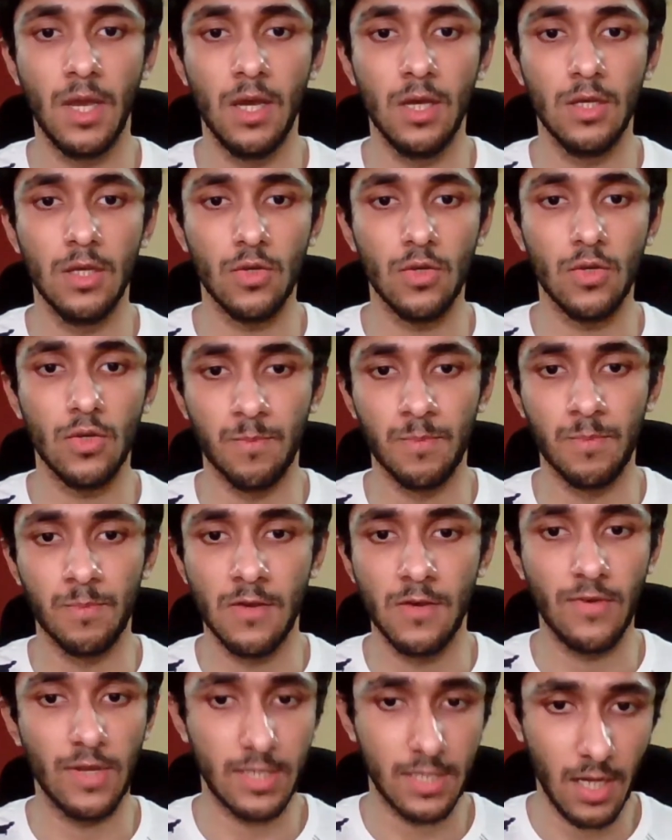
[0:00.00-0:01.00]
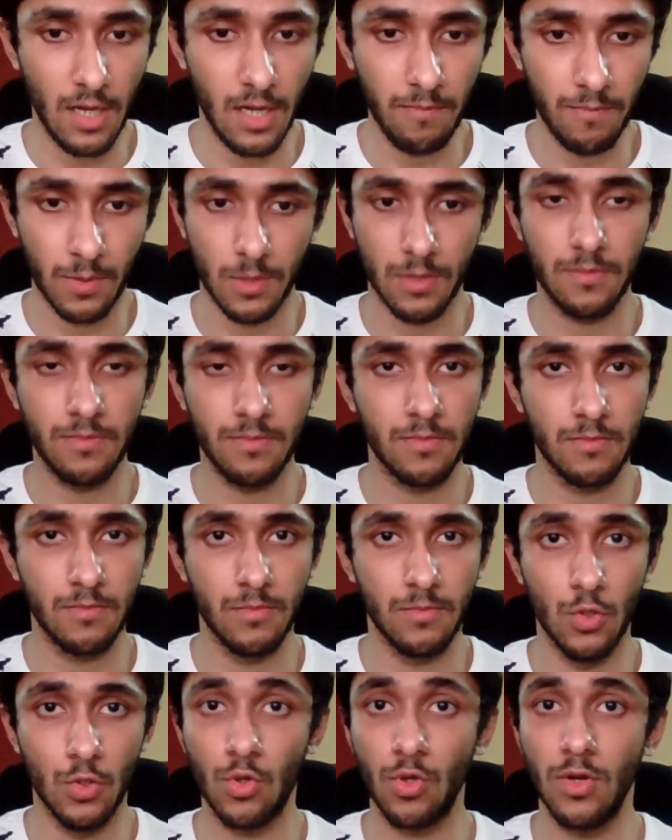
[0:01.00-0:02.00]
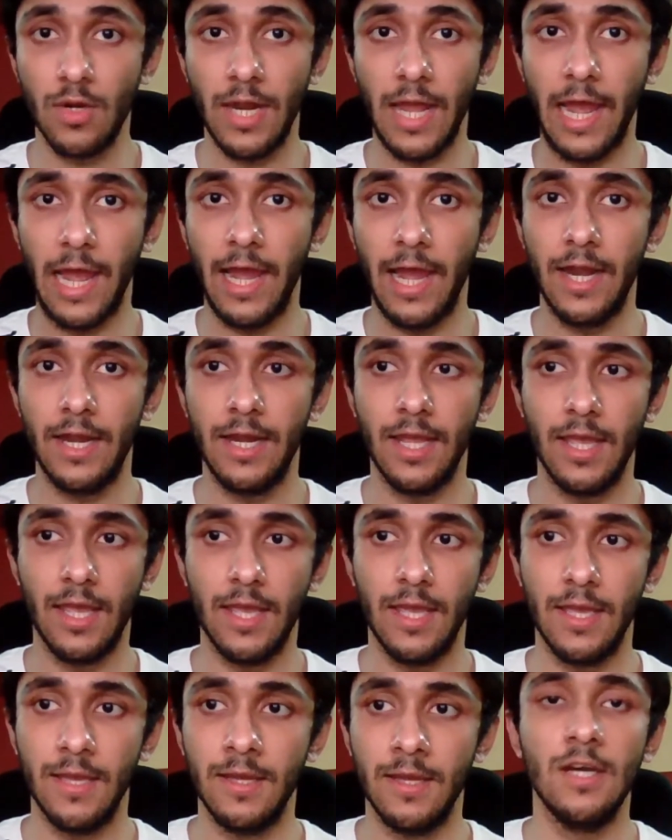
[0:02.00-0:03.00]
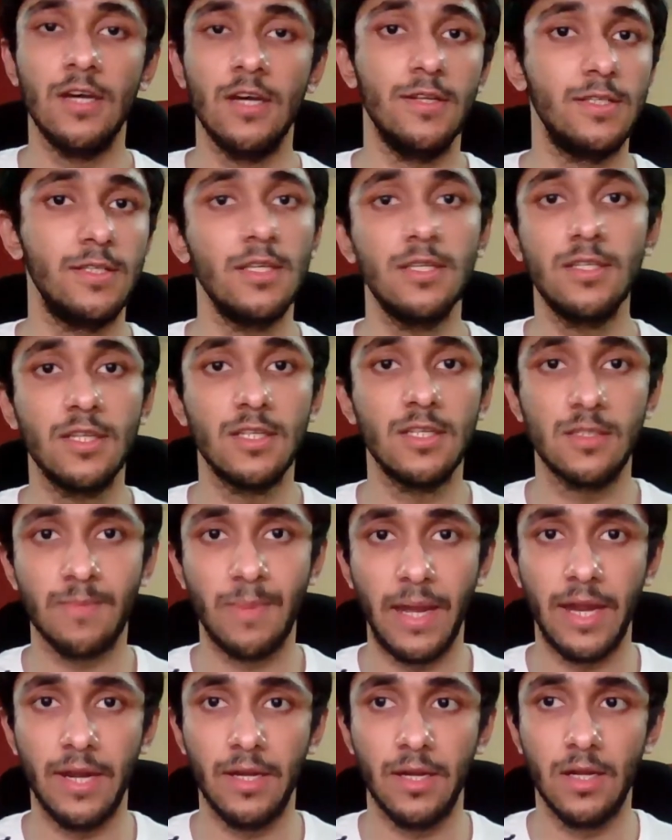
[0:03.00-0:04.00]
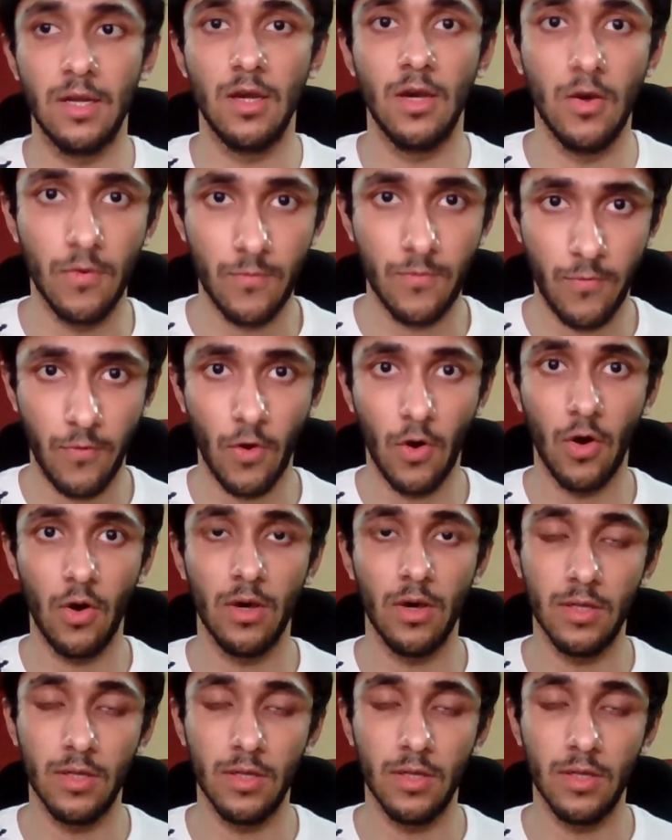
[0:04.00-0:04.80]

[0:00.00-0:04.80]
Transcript: So, for example, you could add a resistance band for